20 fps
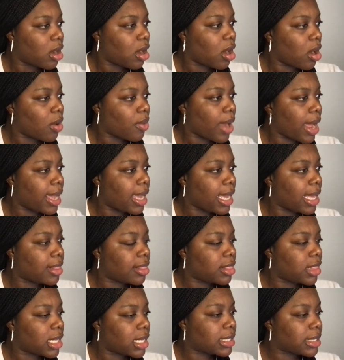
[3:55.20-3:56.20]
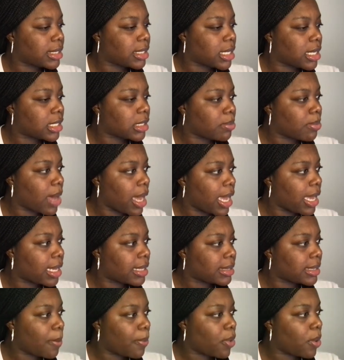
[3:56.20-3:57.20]
All right, and this is my
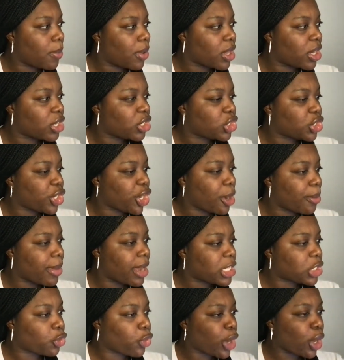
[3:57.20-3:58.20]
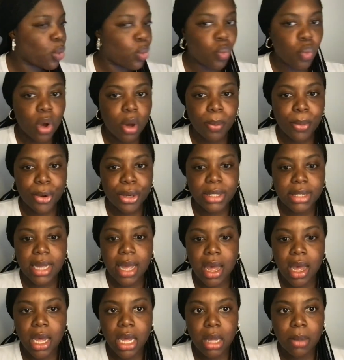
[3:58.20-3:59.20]
example. I'm going to share my screen one more
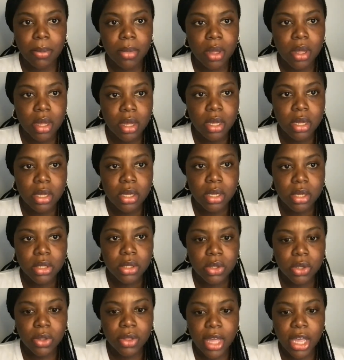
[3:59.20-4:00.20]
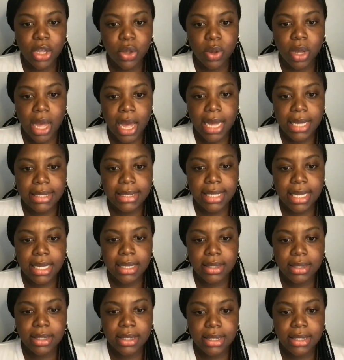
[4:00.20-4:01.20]
time so that you guys
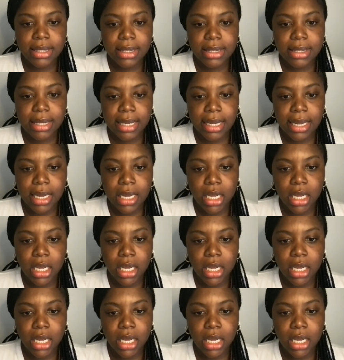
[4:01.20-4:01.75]
can see